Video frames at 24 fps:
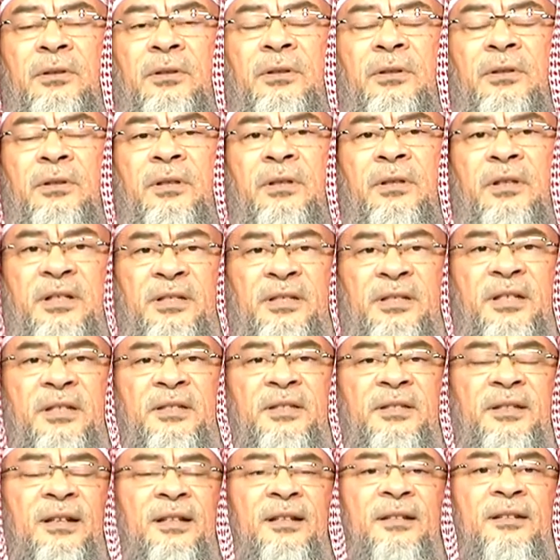this is
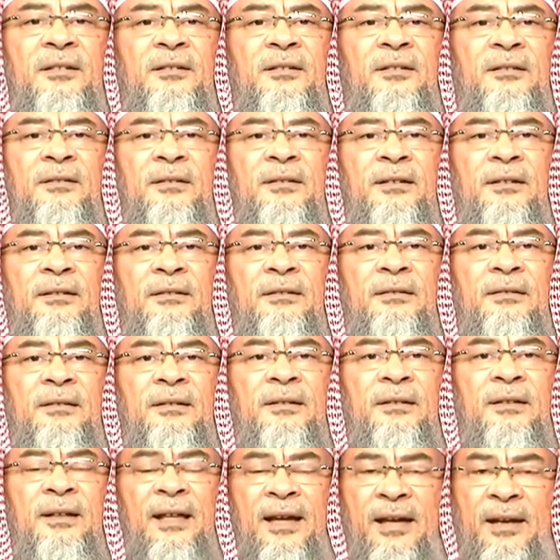done
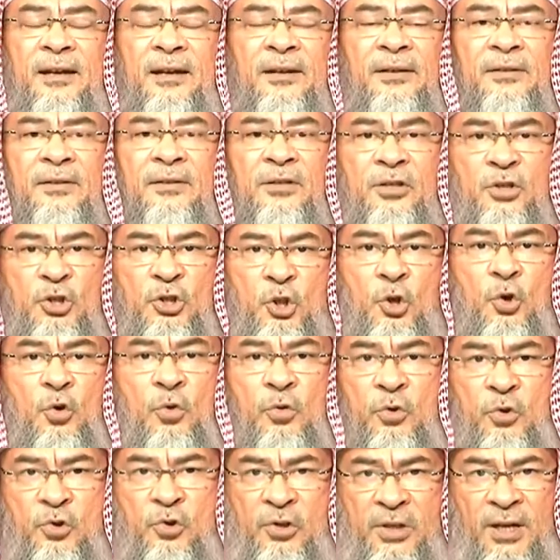like so.
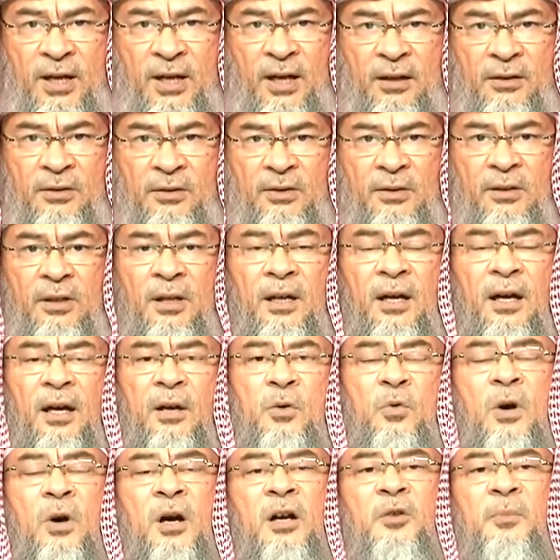You say
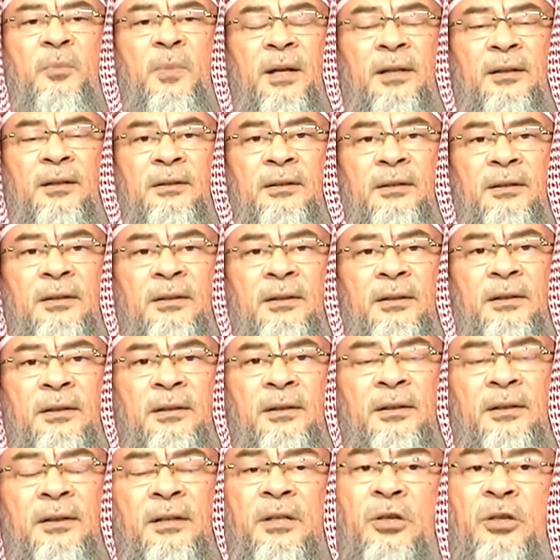Allahu Akbar.
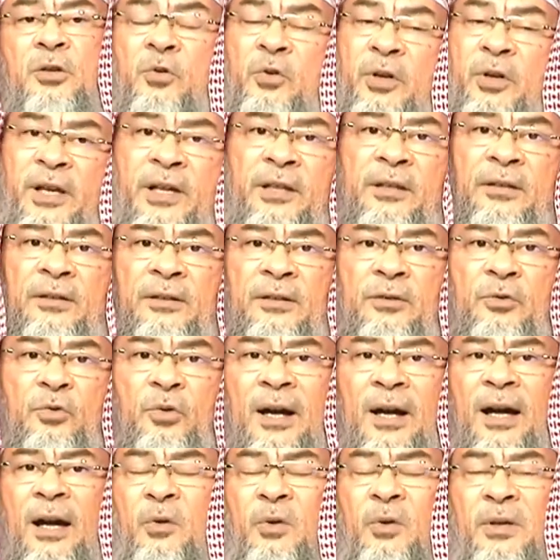You read
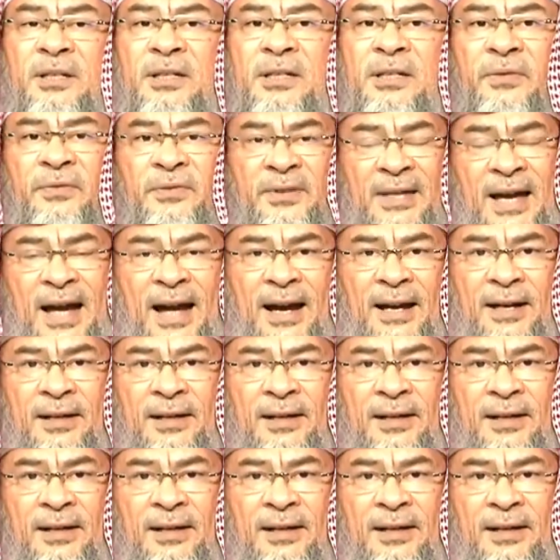Dua ul-Istiftah,